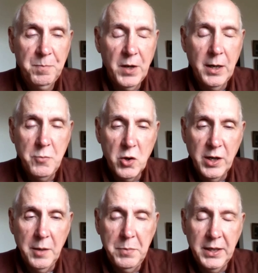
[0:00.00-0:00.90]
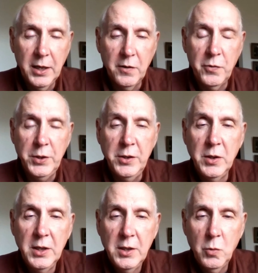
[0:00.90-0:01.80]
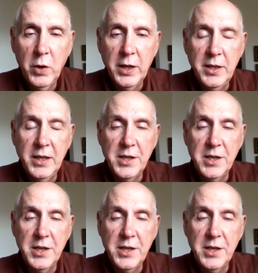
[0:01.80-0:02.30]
I'm trying to pick out for you what I think